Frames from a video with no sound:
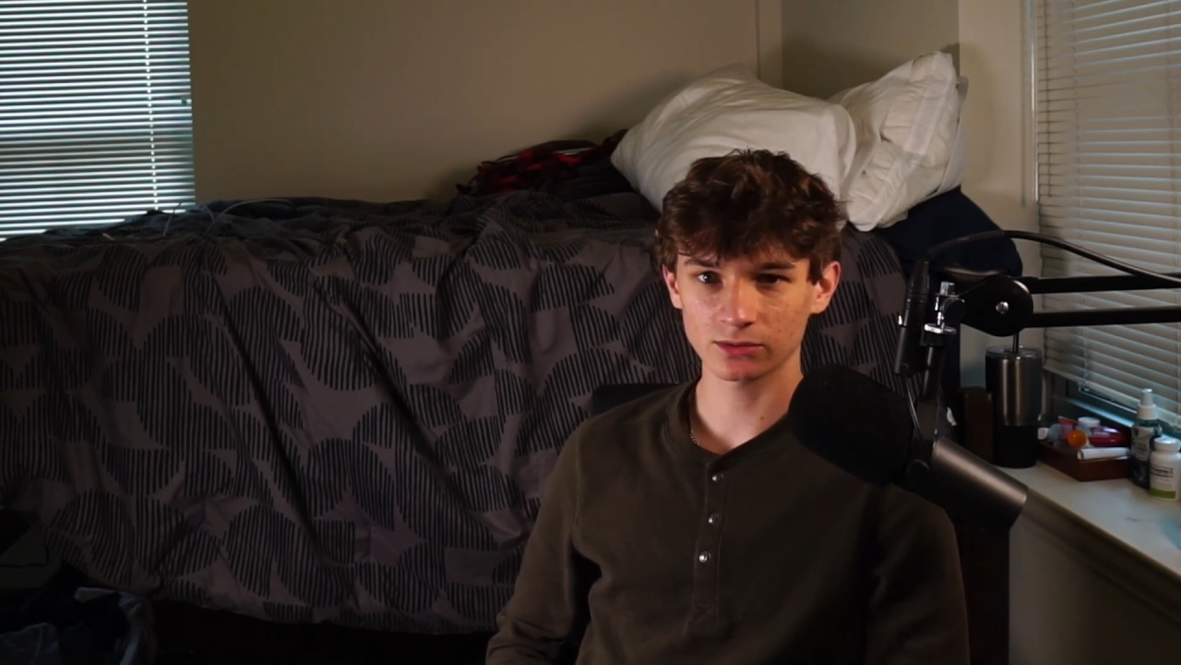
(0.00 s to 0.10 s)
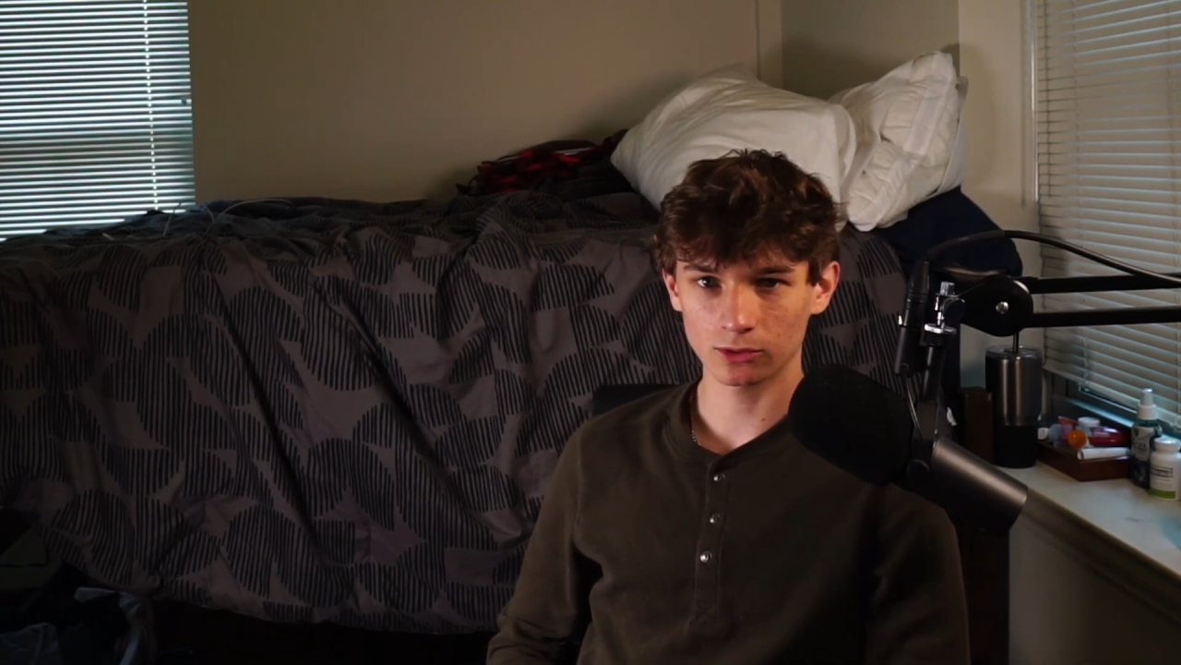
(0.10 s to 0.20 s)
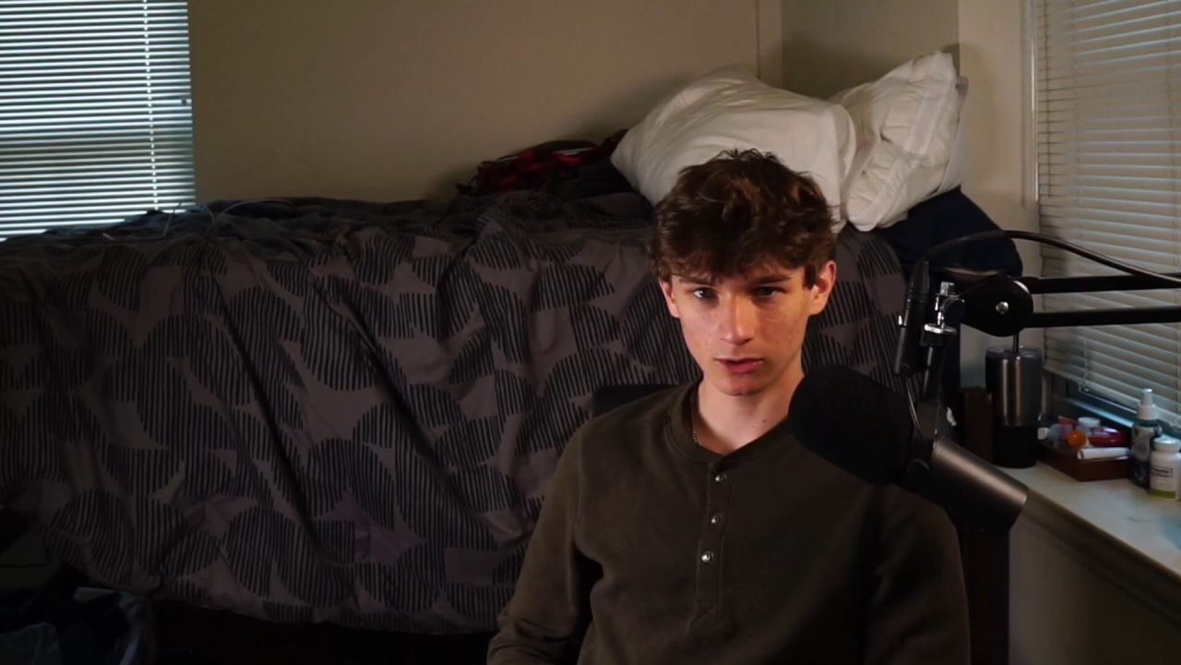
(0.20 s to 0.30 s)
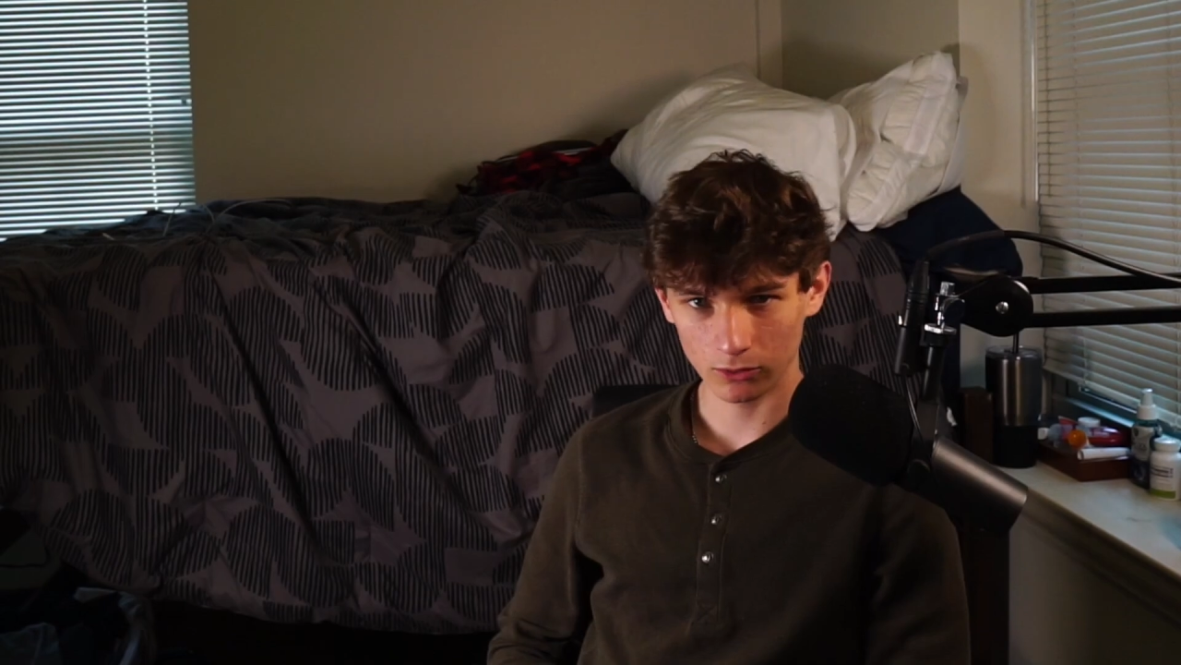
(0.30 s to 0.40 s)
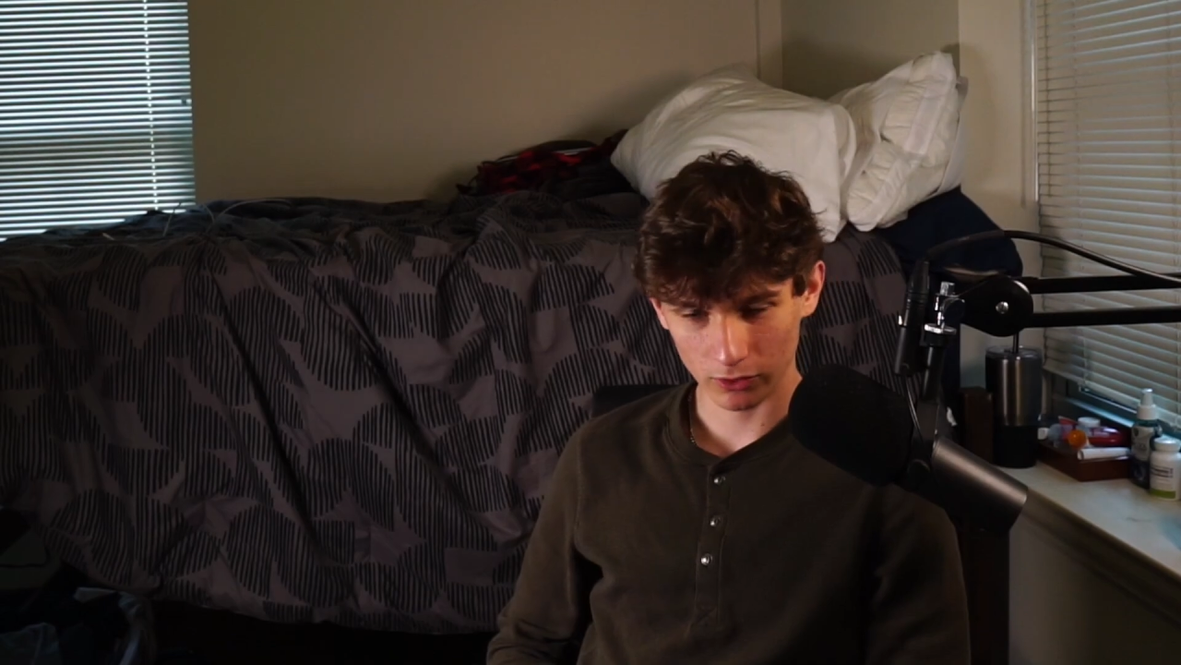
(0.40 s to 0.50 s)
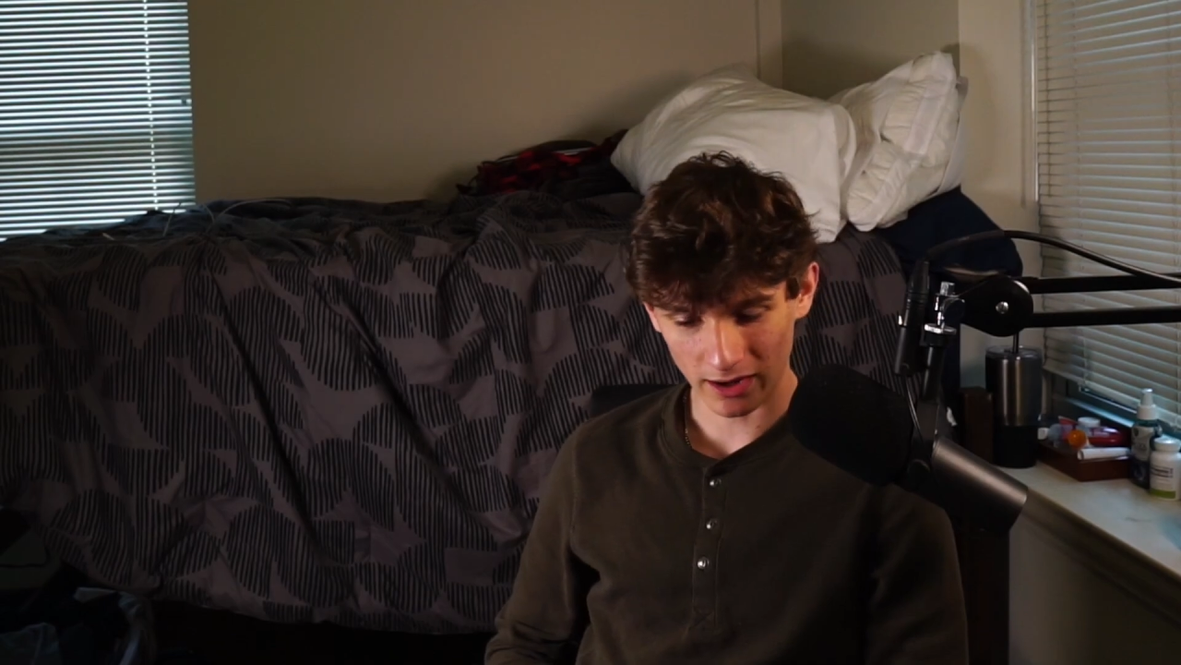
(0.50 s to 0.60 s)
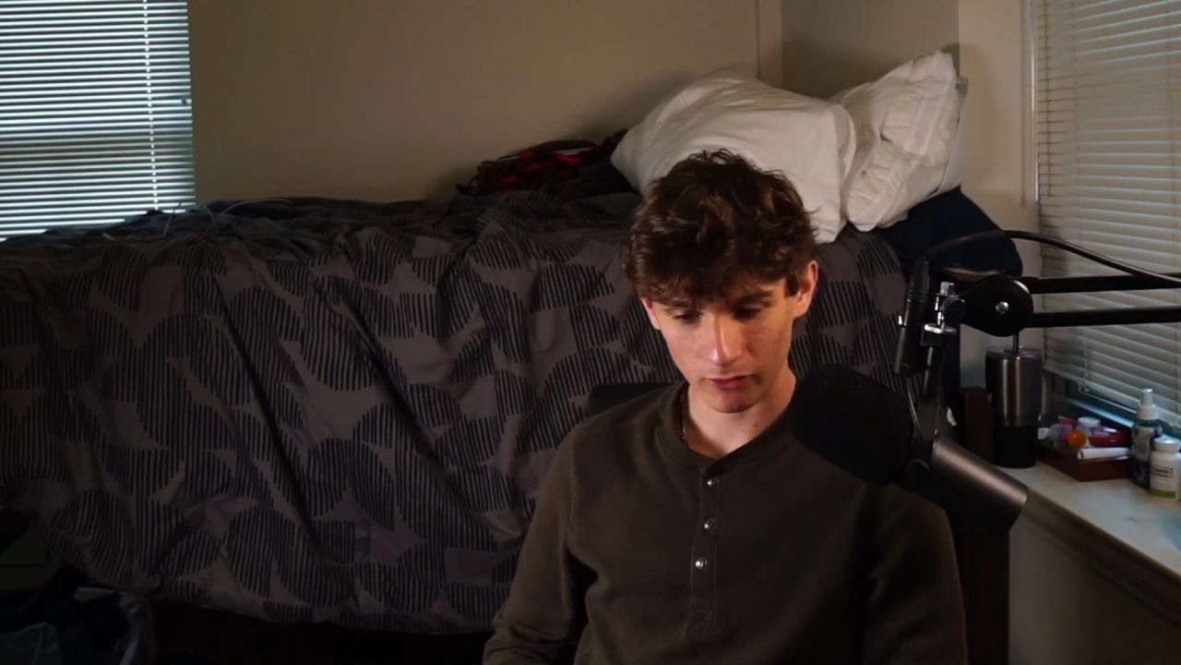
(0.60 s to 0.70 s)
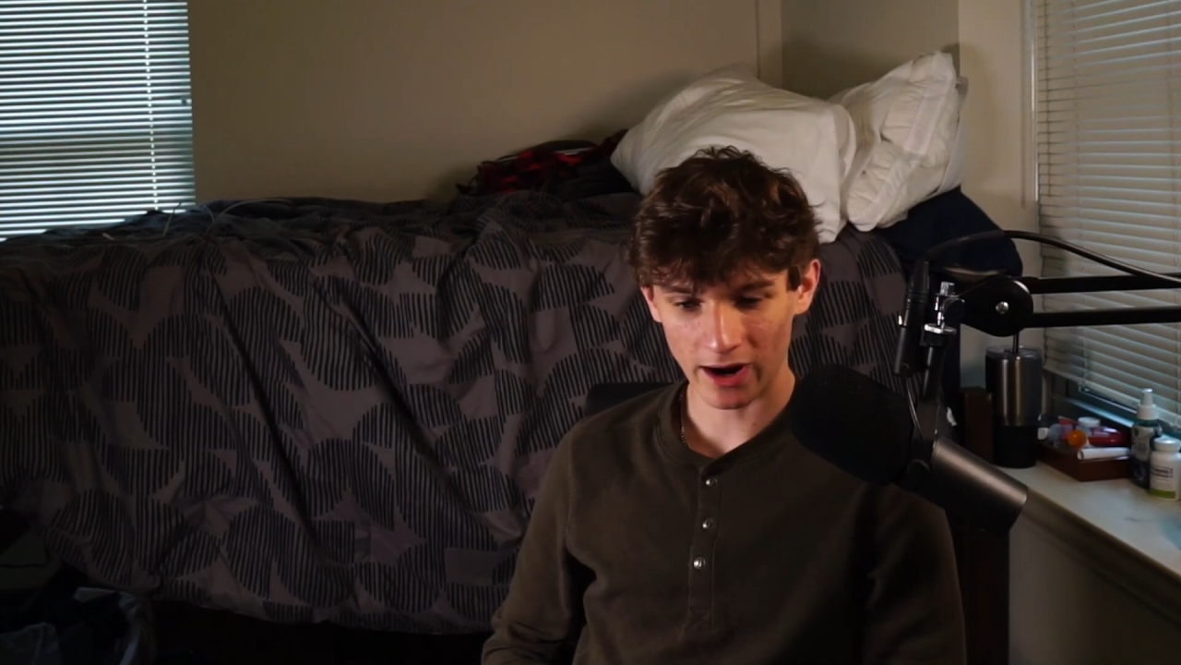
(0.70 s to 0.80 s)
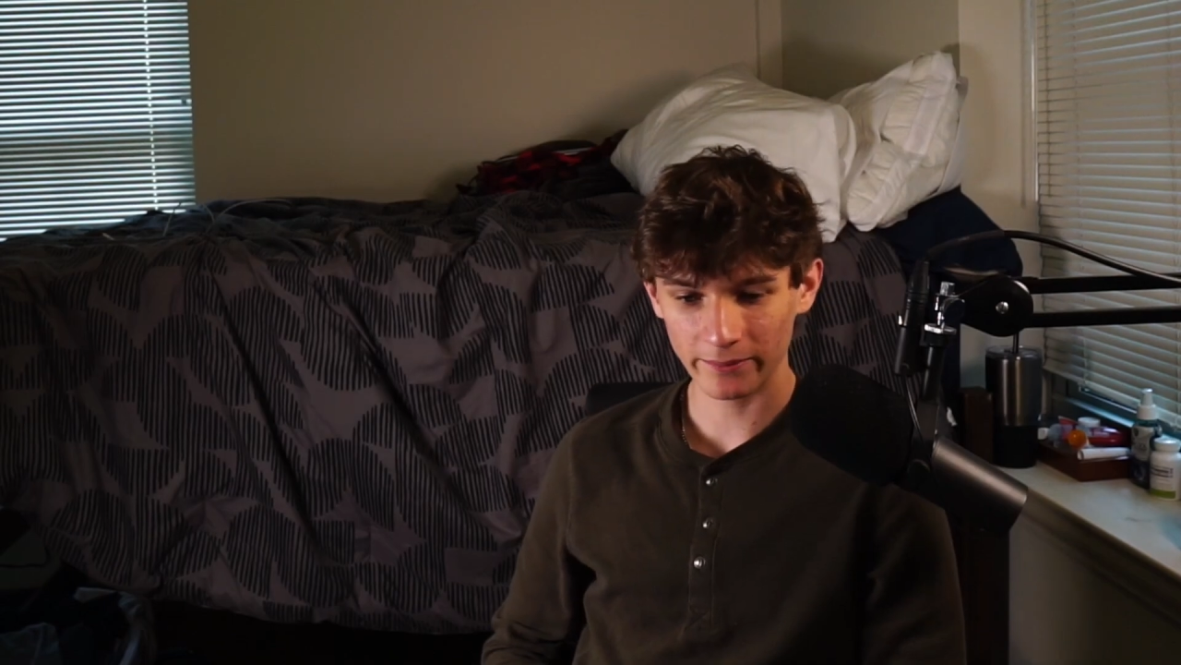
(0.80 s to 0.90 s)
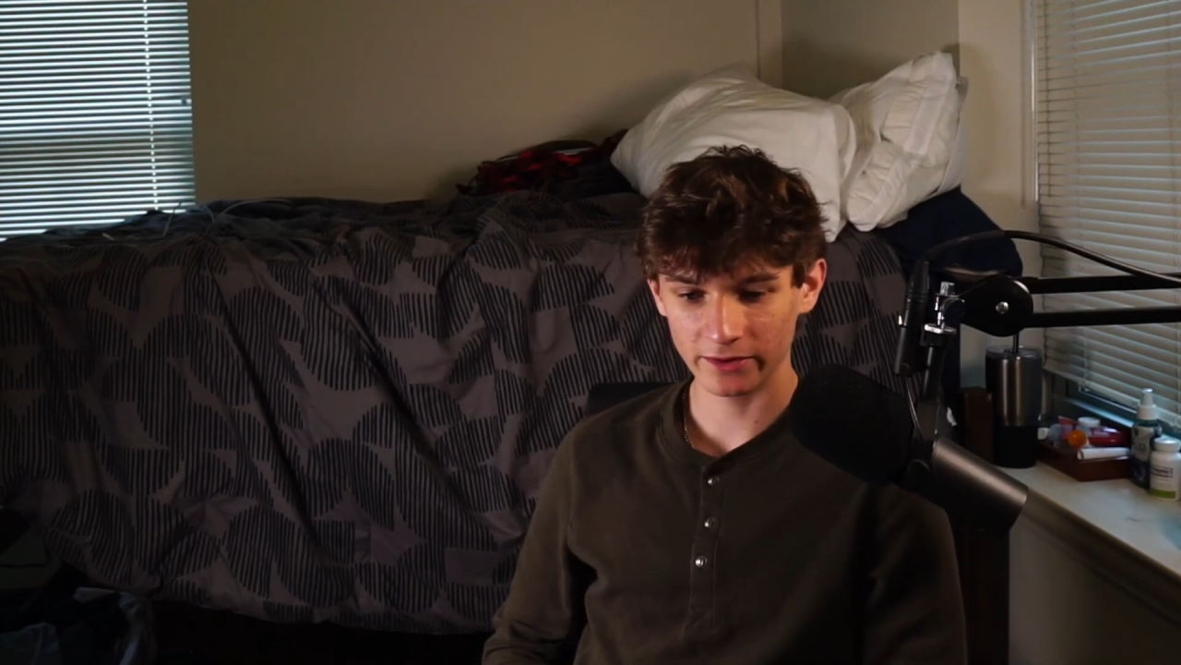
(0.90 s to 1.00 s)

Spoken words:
We'll wrap